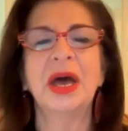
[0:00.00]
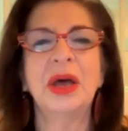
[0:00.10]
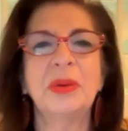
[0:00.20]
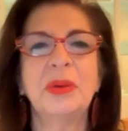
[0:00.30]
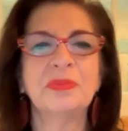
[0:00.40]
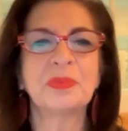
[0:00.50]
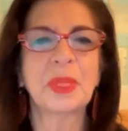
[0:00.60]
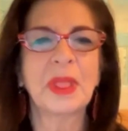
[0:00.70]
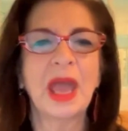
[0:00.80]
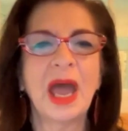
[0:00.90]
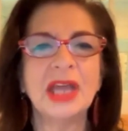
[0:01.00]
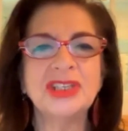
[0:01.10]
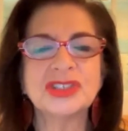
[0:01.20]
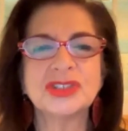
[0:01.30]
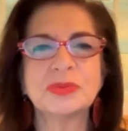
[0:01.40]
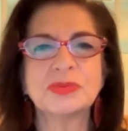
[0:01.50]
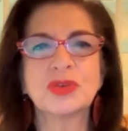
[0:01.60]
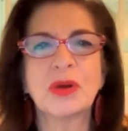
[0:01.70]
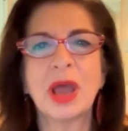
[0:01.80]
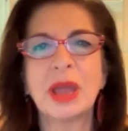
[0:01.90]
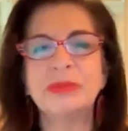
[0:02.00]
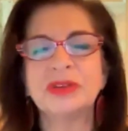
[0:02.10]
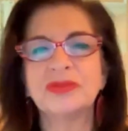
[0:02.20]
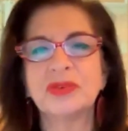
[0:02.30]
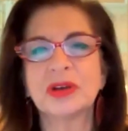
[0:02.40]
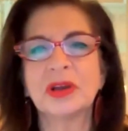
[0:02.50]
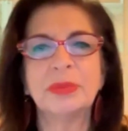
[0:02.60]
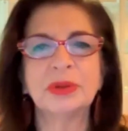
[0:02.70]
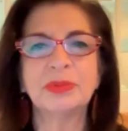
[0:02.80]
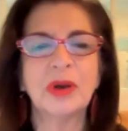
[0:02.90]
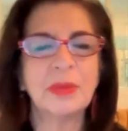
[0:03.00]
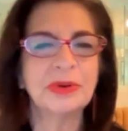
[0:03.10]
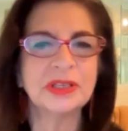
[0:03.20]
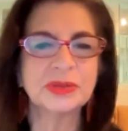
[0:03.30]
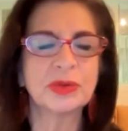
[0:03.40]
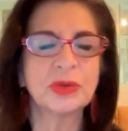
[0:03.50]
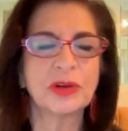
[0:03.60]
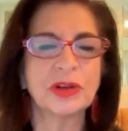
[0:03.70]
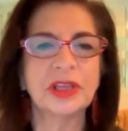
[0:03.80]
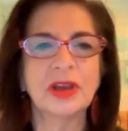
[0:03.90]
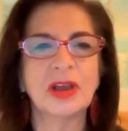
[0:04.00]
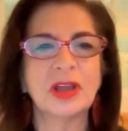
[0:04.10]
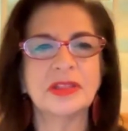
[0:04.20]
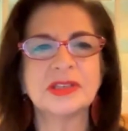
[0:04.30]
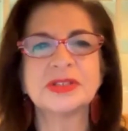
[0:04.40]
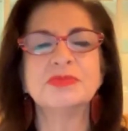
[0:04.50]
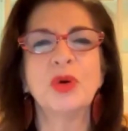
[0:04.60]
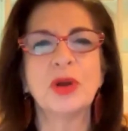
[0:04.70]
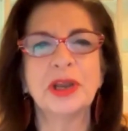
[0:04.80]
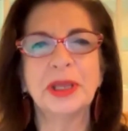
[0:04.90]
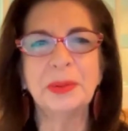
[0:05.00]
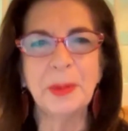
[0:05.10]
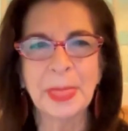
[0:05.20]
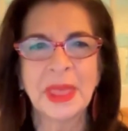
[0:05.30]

Um, I just subscribed for a couple of properties we're working on this morning